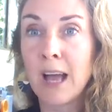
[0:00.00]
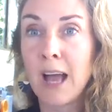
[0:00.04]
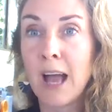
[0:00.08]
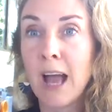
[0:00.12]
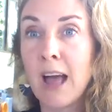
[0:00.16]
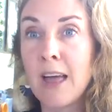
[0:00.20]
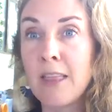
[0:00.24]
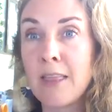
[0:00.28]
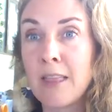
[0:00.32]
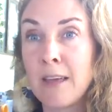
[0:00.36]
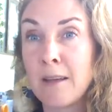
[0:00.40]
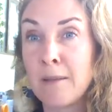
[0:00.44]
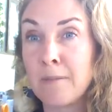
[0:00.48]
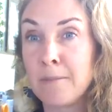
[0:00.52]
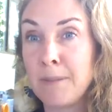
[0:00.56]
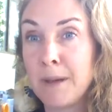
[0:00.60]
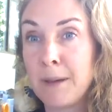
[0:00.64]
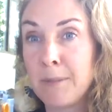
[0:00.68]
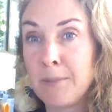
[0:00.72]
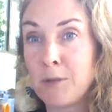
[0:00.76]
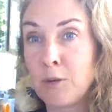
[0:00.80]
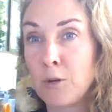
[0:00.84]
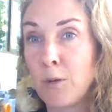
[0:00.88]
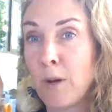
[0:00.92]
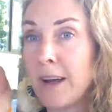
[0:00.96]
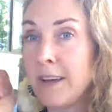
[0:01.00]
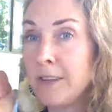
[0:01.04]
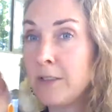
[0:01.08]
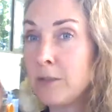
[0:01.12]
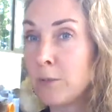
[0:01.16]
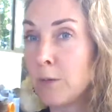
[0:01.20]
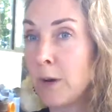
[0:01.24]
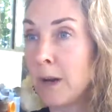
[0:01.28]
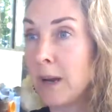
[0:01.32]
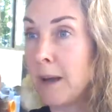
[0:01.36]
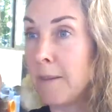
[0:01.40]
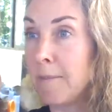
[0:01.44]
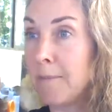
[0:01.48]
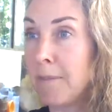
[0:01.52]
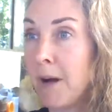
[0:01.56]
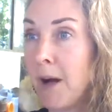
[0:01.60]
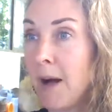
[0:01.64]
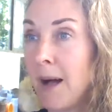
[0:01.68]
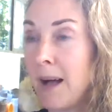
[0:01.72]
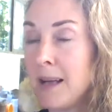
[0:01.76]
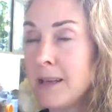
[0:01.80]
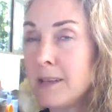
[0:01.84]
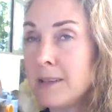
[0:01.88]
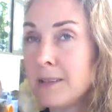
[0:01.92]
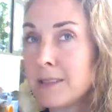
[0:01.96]
And then beep twice when it
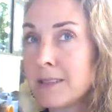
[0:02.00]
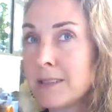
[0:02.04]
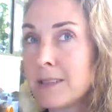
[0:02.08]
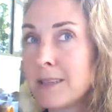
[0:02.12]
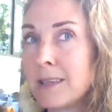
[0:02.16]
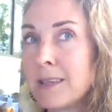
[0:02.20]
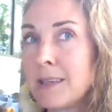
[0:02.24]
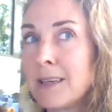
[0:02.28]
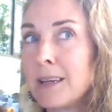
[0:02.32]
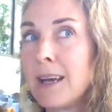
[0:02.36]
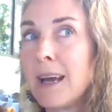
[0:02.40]
paused.